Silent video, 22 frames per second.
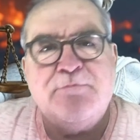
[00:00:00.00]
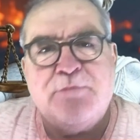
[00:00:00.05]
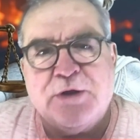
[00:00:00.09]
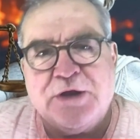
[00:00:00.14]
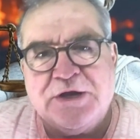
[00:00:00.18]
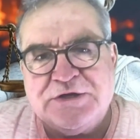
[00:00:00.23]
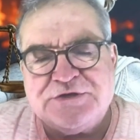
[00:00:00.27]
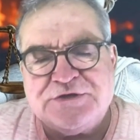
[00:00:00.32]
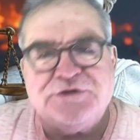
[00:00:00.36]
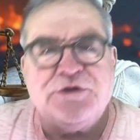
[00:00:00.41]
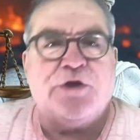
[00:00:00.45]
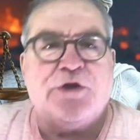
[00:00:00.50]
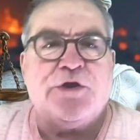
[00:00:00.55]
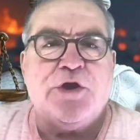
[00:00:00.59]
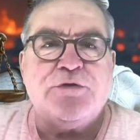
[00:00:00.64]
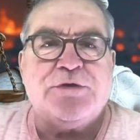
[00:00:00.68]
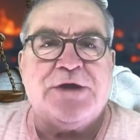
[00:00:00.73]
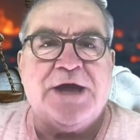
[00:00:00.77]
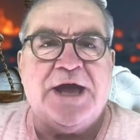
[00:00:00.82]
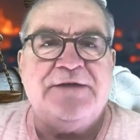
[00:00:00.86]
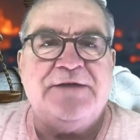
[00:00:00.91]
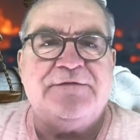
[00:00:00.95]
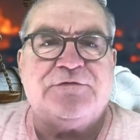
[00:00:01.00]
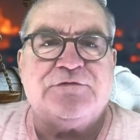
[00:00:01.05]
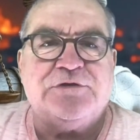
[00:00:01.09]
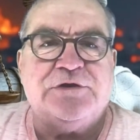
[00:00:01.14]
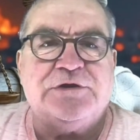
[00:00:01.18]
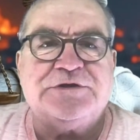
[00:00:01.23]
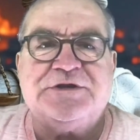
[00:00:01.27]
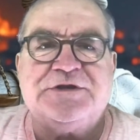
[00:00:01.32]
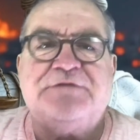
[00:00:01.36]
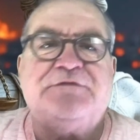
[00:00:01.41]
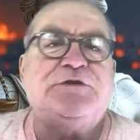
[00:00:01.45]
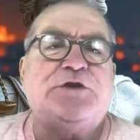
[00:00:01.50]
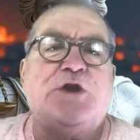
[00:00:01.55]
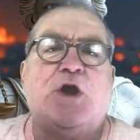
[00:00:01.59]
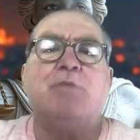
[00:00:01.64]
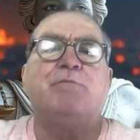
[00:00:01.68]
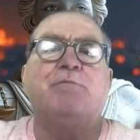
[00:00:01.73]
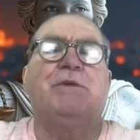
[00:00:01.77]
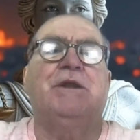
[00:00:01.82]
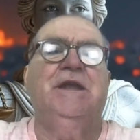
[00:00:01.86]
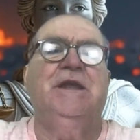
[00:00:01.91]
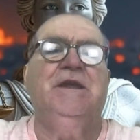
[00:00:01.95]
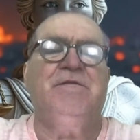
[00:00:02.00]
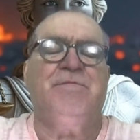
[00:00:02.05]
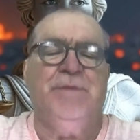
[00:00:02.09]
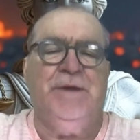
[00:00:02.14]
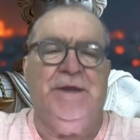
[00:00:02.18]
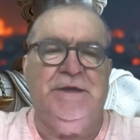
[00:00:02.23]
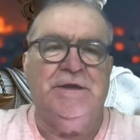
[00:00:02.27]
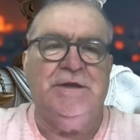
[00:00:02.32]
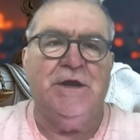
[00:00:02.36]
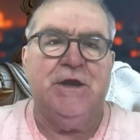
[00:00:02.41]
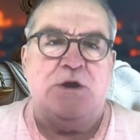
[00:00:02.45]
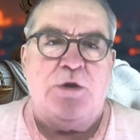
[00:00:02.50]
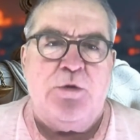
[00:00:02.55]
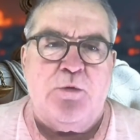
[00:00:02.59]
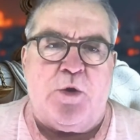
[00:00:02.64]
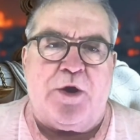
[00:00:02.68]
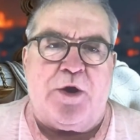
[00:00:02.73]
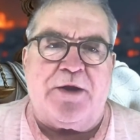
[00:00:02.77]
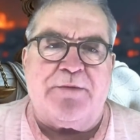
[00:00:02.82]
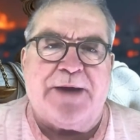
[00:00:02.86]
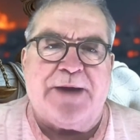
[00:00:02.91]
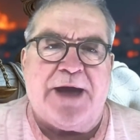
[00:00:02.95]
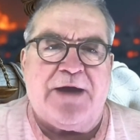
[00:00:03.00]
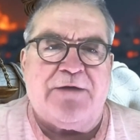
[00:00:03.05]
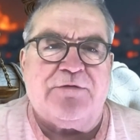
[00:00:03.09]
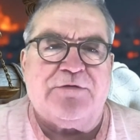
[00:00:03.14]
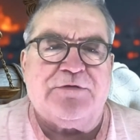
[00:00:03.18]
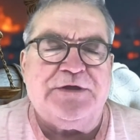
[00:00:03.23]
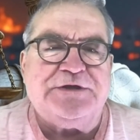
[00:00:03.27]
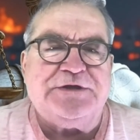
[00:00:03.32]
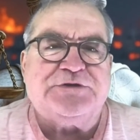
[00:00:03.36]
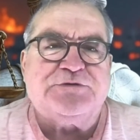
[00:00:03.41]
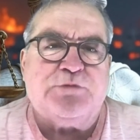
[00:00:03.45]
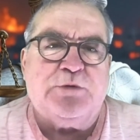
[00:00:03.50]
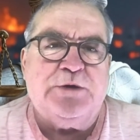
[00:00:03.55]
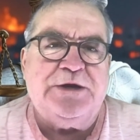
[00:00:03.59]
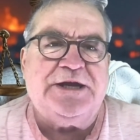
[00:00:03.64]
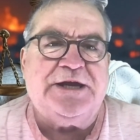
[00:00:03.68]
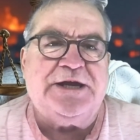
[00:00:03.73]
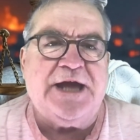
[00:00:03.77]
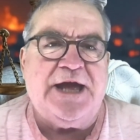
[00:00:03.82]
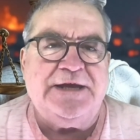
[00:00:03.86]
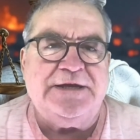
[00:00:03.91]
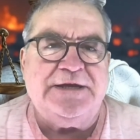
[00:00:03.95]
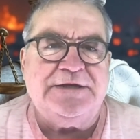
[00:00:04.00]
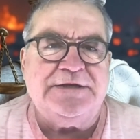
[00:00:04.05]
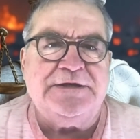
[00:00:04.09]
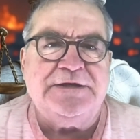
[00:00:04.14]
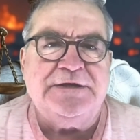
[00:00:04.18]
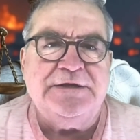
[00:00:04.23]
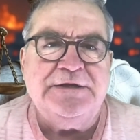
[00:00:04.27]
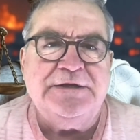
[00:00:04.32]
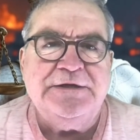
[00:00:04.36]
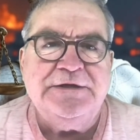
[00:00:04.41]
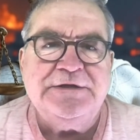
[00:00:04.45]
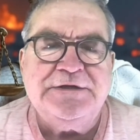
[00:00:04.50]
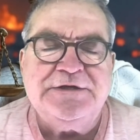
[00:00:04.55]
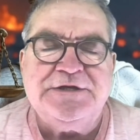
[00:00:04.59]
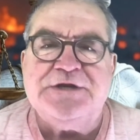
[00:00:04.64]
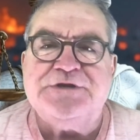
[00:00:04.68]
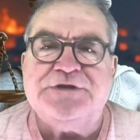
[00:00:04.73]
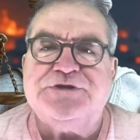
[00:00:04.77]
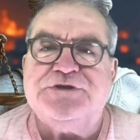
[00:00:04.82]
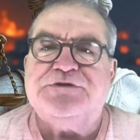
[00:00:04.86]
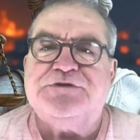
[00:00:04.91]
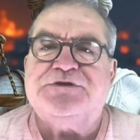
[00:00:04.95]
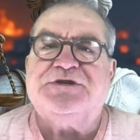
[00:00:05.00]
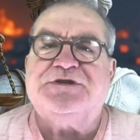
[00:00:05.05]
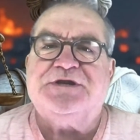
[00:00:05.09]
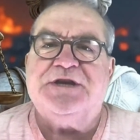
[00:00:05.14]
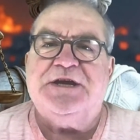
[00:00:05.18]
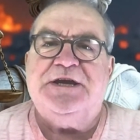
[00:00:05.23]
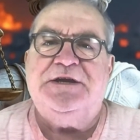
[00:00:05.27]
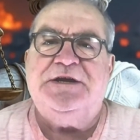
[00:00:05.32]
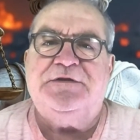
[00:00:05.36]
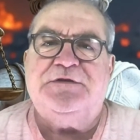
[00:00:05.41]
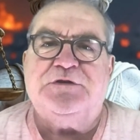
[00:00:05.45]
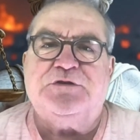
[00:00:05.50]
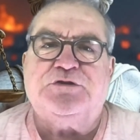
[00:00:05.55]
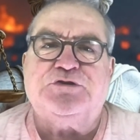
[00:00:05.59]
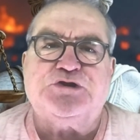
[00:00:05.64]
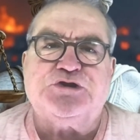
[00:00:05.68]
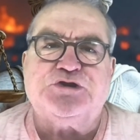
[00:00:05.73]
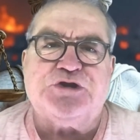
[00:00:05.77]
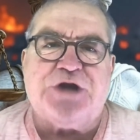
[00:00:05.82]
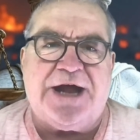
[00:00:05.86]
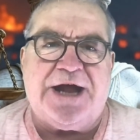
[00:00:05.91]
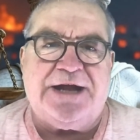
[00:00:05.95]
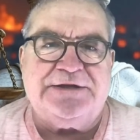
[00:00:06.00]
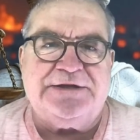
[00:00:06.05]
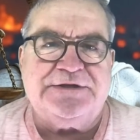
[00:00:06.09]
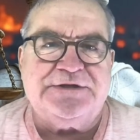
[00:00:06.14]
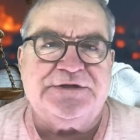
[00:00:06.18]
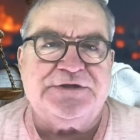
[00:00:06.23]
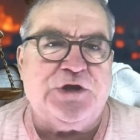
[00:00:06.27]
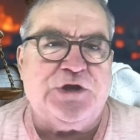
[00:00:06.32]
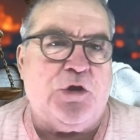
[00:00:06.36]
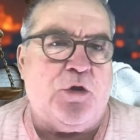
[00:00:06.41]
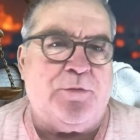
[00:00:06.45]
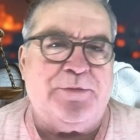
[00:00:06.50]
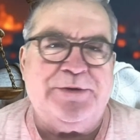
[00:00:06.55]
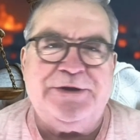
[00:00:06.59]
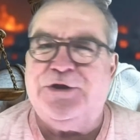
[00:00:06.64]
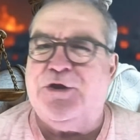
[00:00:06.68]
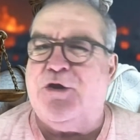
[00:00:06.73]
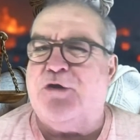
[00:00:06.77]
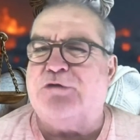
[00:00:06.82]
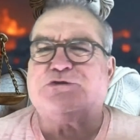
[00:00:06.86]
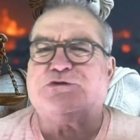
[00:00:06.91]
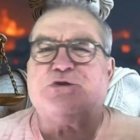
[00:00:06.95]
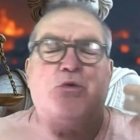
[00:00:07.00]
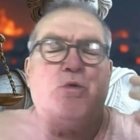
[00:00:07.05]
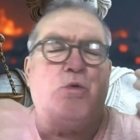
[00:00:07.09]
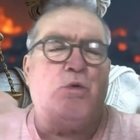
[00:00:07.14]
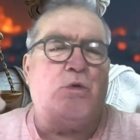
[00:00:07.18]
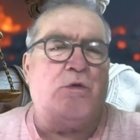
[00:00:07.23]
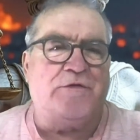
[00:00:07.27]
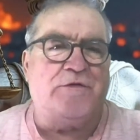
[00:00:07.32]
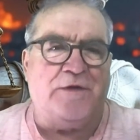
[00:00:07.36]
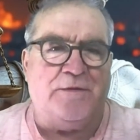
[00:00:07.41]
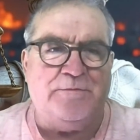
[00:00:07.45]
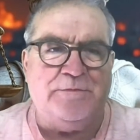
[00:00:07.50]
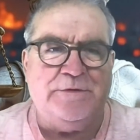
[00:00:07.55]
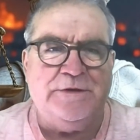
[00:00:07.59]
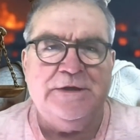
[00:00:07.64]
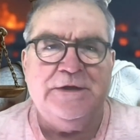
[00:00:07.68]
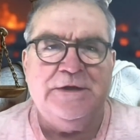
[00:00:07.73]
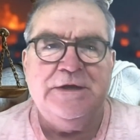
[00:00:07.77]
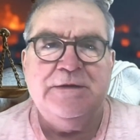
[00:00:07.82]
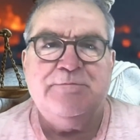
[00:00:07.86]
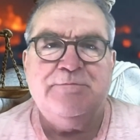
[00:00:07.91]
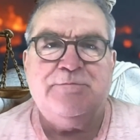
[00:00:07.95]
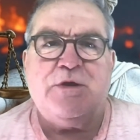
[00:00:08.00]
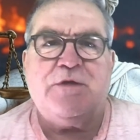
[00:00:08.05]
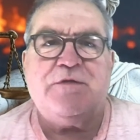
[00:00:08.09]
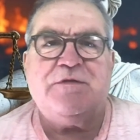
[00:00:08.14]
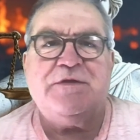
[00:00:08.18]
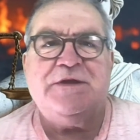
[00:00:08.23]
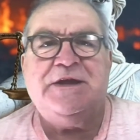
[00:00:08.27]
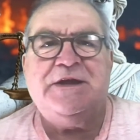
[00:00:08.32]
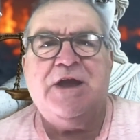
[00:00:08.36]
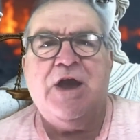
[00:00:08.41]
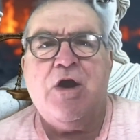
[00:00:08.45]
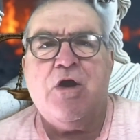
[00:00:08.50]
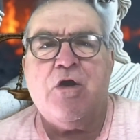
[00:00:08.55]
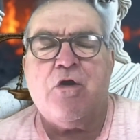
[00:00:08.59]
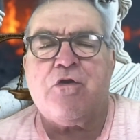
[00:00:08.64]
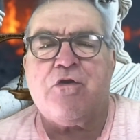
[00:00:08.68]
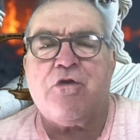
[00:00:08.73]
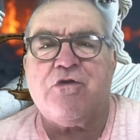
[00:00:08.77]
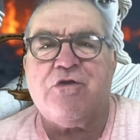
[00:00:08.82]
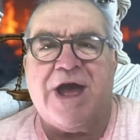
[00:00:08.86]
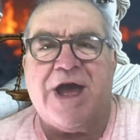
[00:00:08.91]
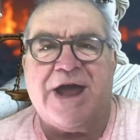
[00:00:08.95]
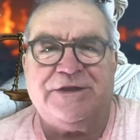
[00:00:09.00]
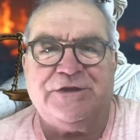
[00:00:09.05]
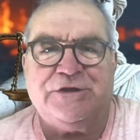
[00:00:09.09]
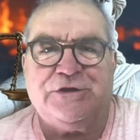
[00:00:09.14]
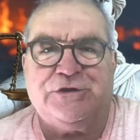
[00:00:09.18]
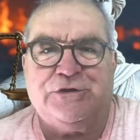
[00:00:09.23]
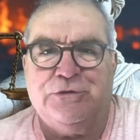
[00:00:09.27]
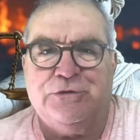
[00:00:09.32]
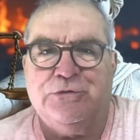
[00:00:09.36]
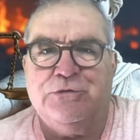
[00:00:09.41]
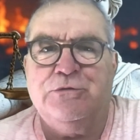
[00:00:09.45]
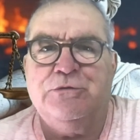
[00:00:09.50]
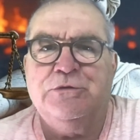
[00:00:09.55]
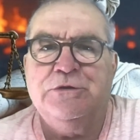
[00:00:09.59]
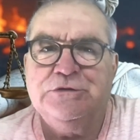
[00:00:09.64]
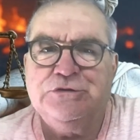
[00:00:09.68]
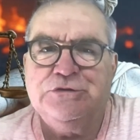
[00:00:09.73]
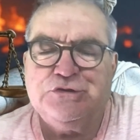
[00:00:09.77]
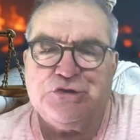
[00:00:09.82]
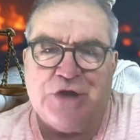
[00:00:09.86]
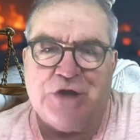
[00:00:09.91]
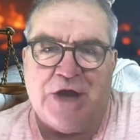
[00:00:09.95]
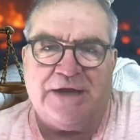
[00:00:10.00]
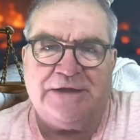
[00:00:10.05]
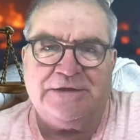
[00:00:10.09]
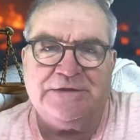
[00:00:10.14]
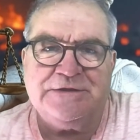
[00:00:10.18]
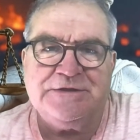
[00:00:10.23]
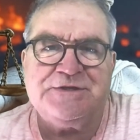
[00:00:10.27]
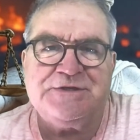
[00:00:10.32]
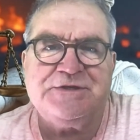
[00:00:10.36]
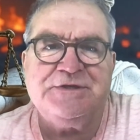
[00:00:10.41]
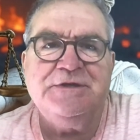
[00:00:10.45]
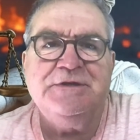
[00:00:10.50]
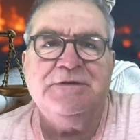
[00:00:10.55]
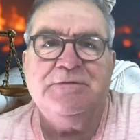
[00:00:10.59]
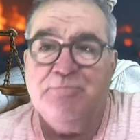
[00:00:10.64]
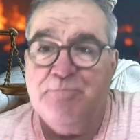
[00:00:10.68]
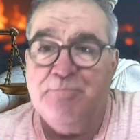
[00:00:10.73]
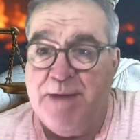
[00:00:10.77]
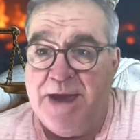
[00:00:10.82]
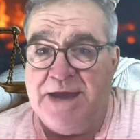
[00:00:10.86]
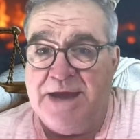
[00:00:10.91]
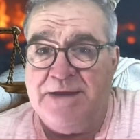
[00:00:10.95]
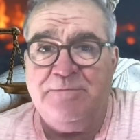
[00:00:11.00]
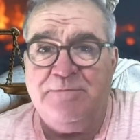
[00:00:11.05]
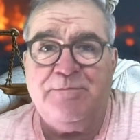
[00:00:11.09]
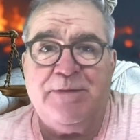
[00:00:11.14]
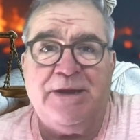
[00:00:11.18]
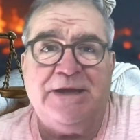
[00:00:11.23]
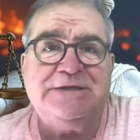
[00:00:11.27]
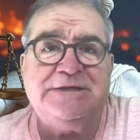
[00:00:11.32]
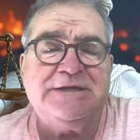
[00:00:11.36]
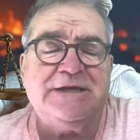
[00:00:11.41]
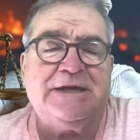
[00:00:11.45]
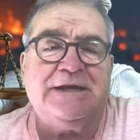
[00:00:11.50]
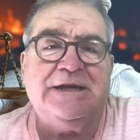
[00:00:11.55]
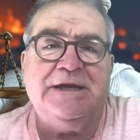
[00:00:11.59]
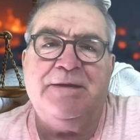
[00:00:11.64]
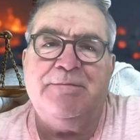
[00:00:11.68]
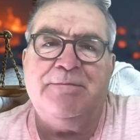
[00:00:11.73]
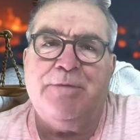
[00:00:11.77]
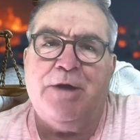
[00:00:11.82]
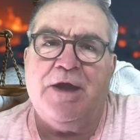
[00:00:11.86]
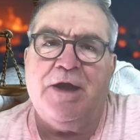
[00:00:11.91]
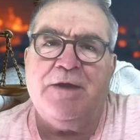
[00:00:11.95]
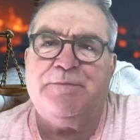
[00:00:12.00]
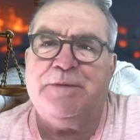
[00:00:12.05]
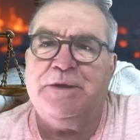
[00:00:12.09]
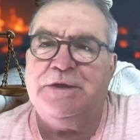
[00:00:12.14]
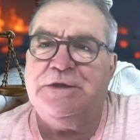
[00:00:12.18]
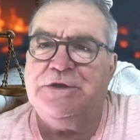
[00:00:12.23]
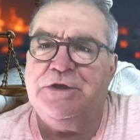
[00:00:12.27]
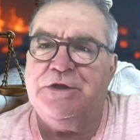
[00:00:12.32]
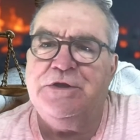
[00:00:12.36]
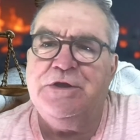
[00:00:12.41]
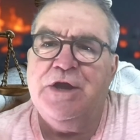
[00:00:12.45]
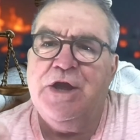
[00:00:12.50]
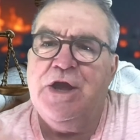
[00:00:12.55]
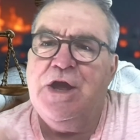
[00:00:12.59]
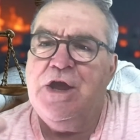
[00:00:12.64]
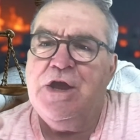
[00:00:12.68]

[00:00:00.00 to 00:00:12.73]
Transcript: but it's not okay for us. And if you don't believe me, what about this weekend? Did you see the trans lobby? Not all of them, but the radical trans men, basically, in my opinion,